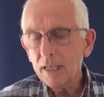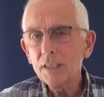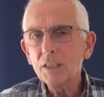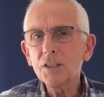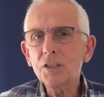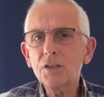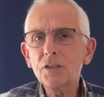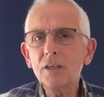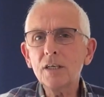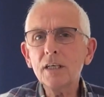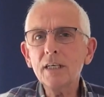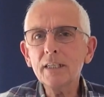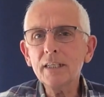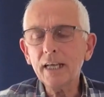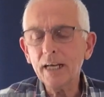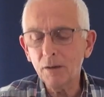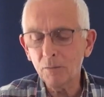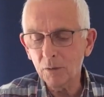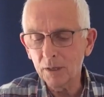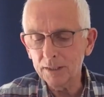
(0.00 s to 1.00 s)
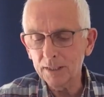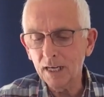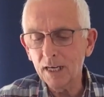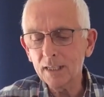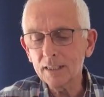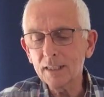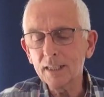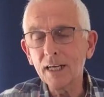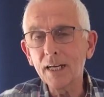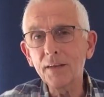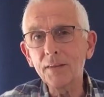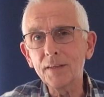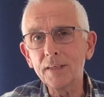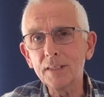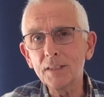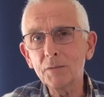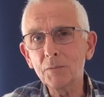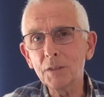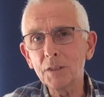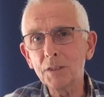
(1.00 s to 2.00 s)
Try and get one, unlike
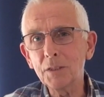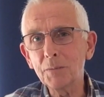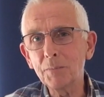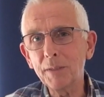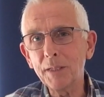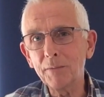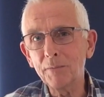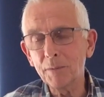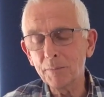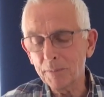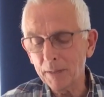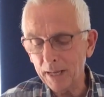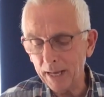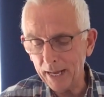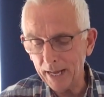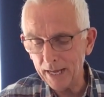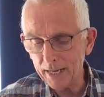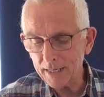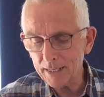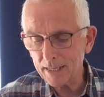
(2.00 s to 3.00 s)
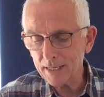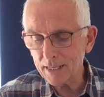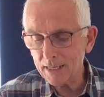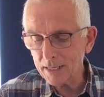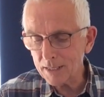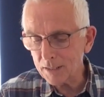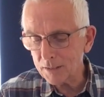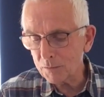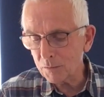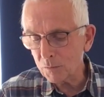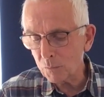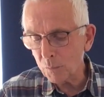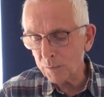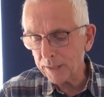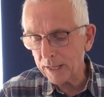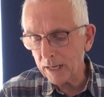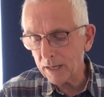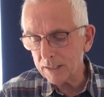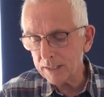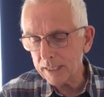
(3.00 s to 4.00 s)
this, which has been repaired,
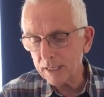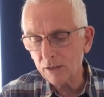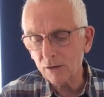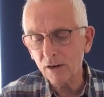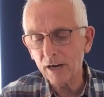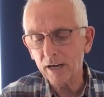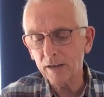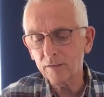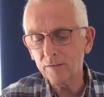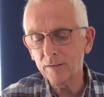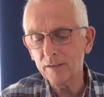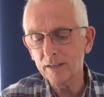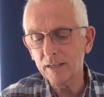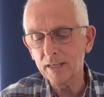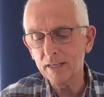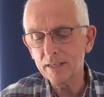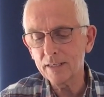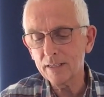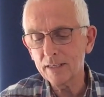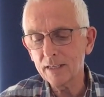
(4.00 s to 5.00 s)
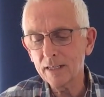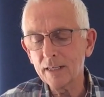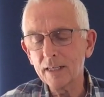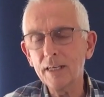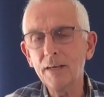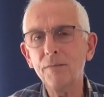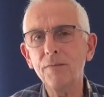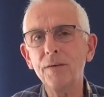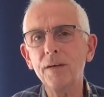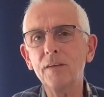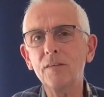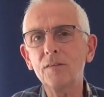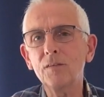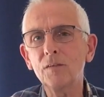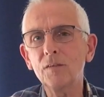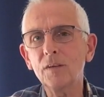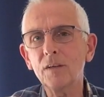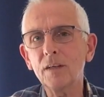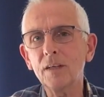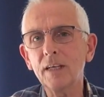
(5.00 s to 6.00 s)
without any cracks in it. If it's
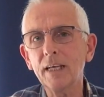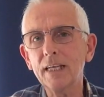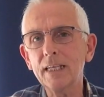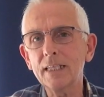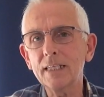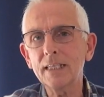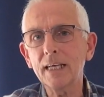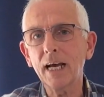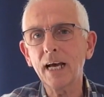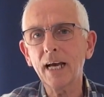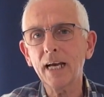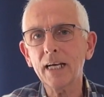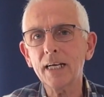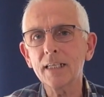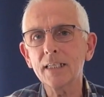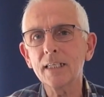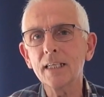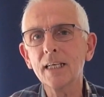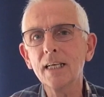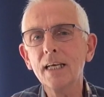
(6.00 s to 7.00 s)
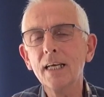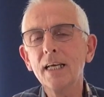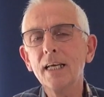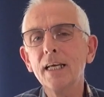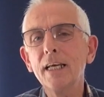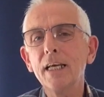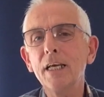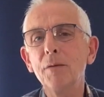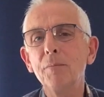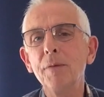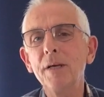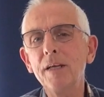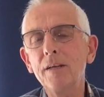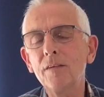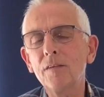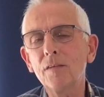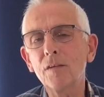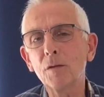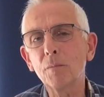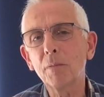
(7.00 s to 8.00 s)
intact, it
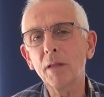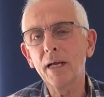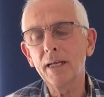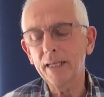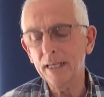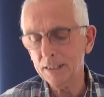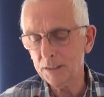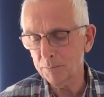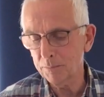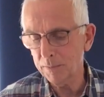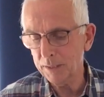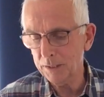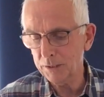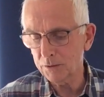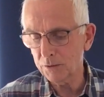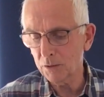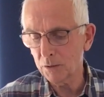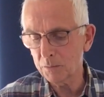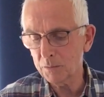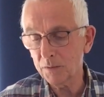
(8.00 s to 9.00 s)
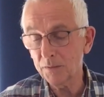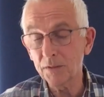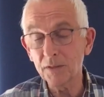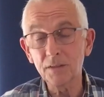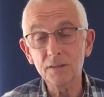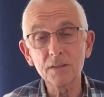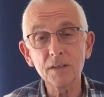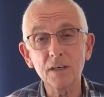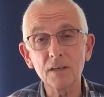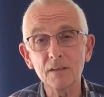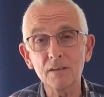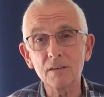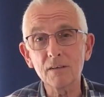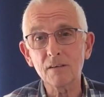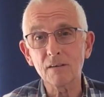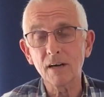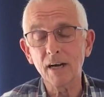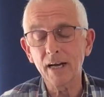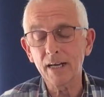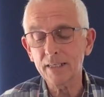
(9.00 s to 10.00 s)
means that the plane hasn't been dropped and the tote
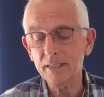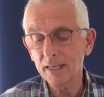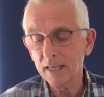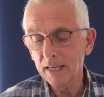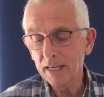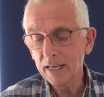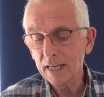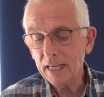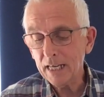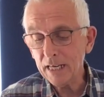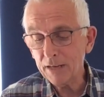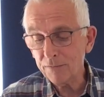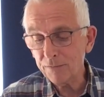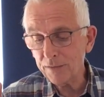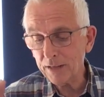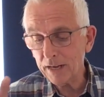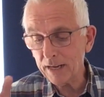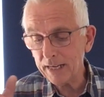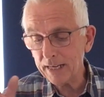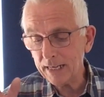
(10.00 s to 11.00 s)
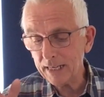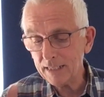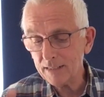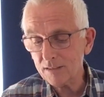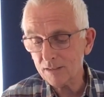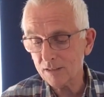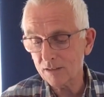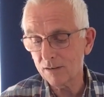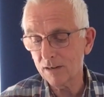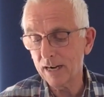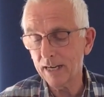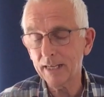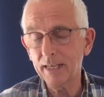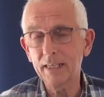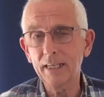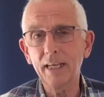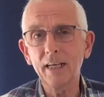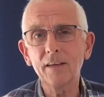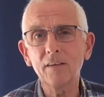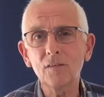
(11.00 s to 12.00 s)
cracked. If there is a crack
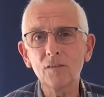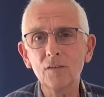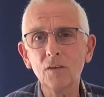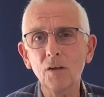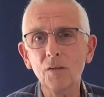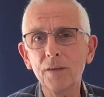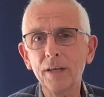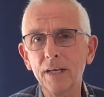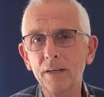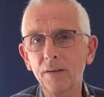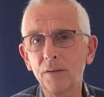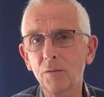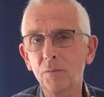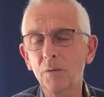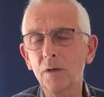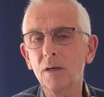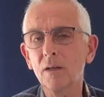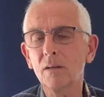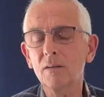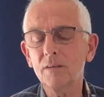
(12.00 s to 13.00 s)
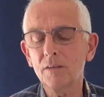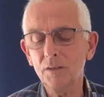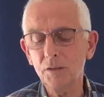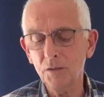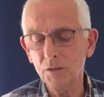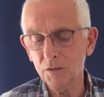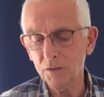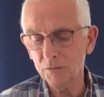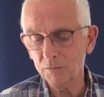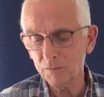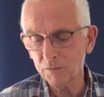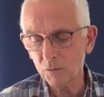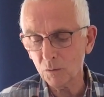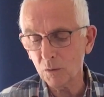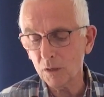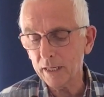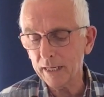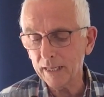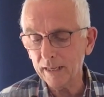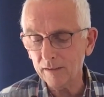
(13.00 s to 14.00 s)
in it, it's not the end of the world. You can
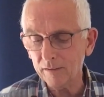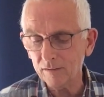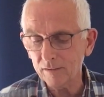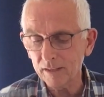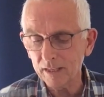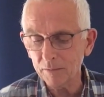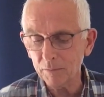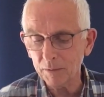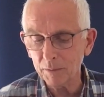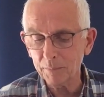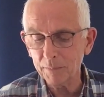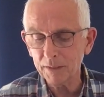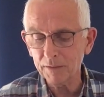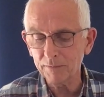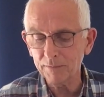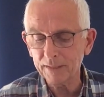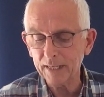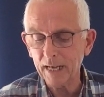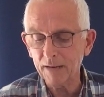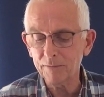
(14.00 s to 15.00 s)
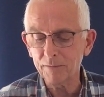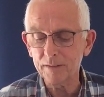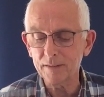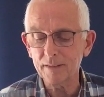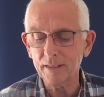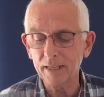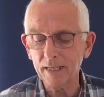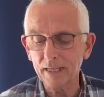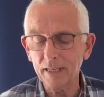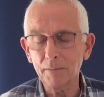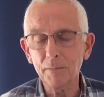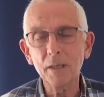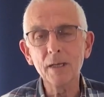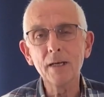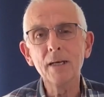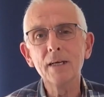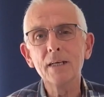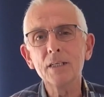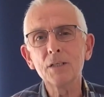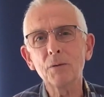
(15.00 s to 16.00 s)
quite easily, with a bit of gaffer tape
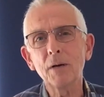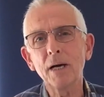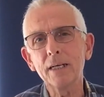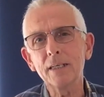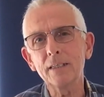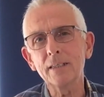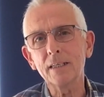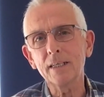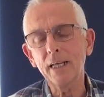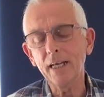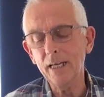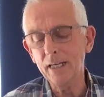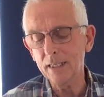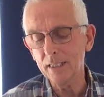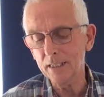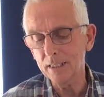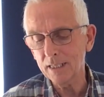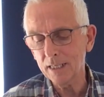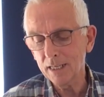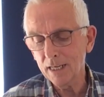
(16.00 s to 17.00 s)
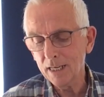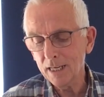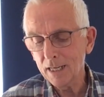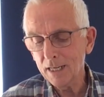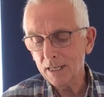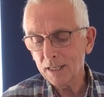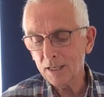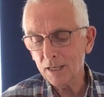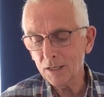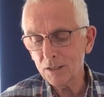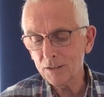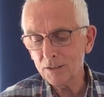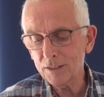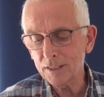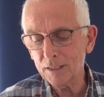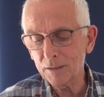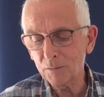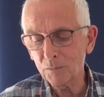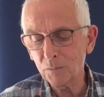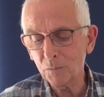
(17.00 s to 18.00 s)
to act as a hinge, coat
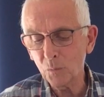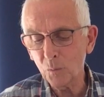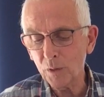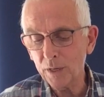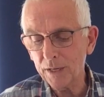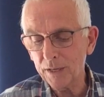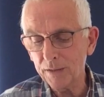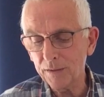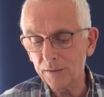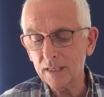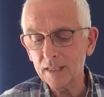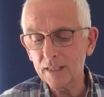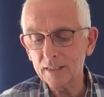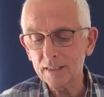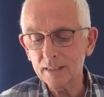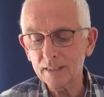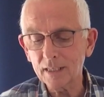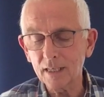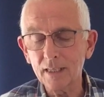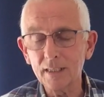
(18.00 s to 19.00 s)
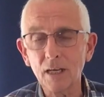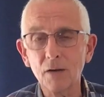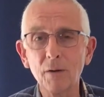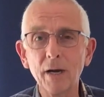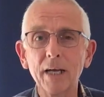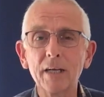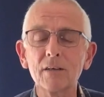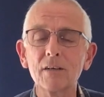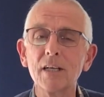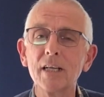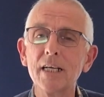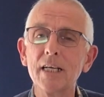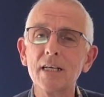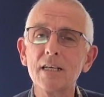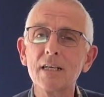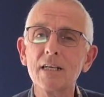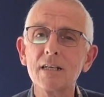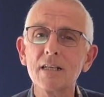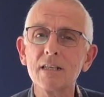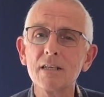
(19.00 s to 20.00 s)
it with cyanoacrylate
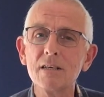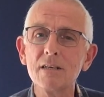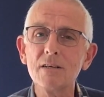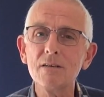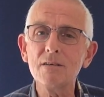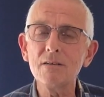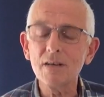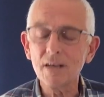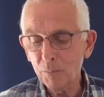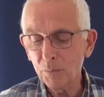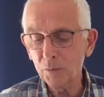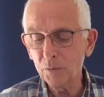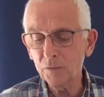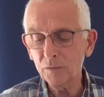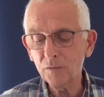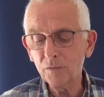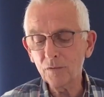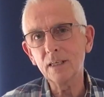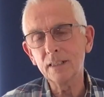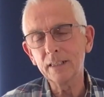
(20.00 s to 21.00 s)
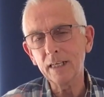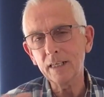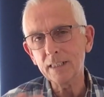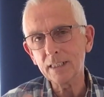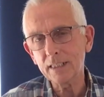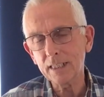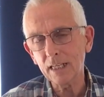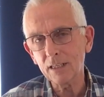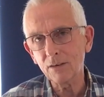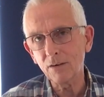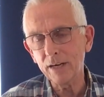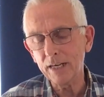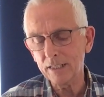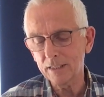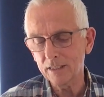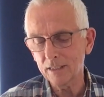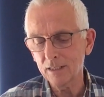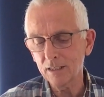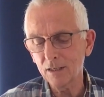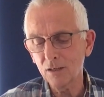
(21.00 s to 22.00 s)
glue, put an
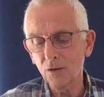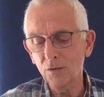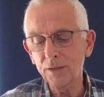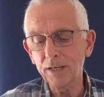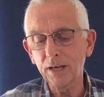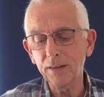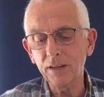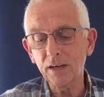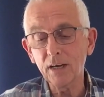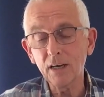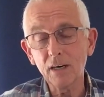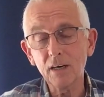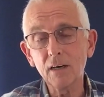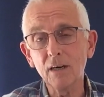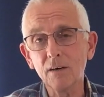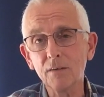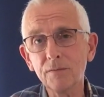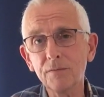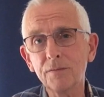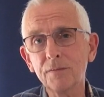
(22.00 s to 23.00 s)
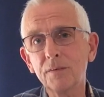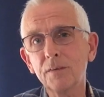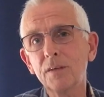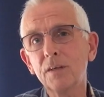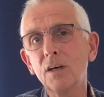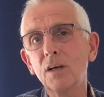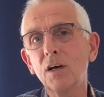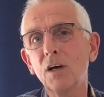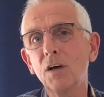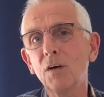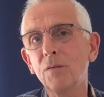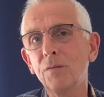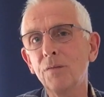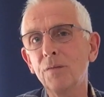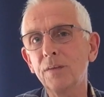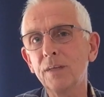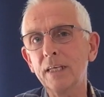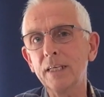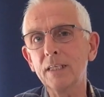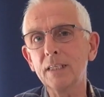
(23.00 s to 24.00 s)
accelerator on the other half of
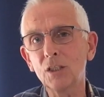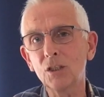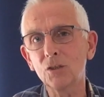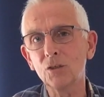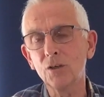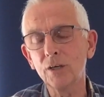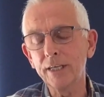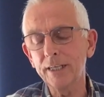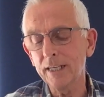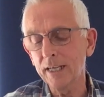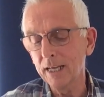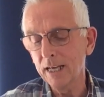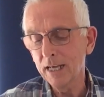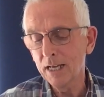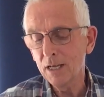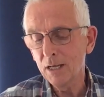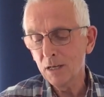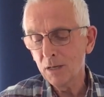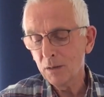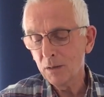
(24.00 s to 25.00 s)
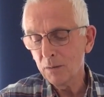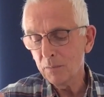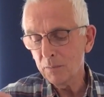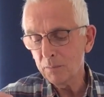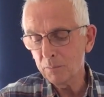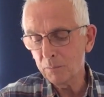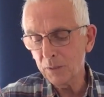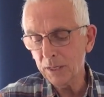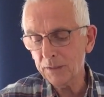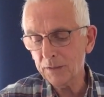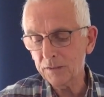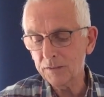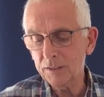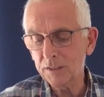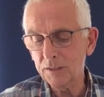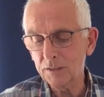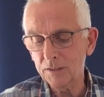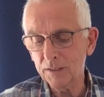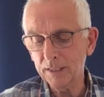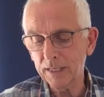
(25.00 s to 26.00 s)
the join, bring the
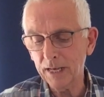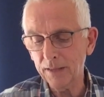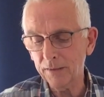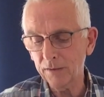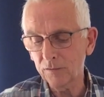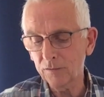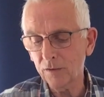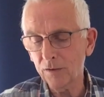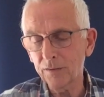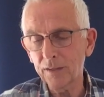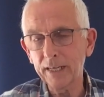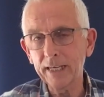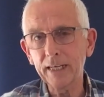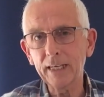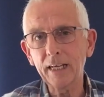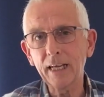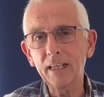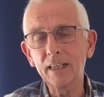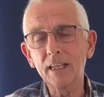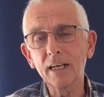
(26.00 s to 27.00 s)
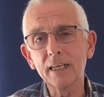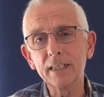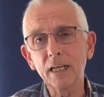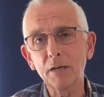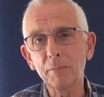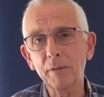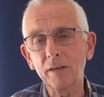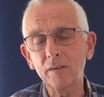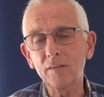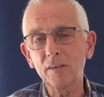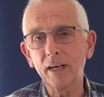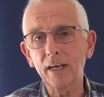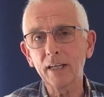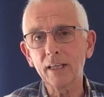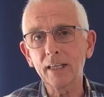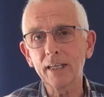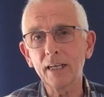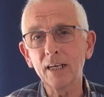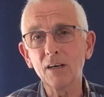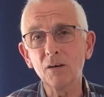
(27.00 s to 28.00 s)
two together so they line up
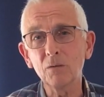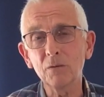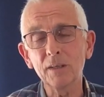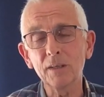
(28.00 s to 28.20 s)
exactly, hold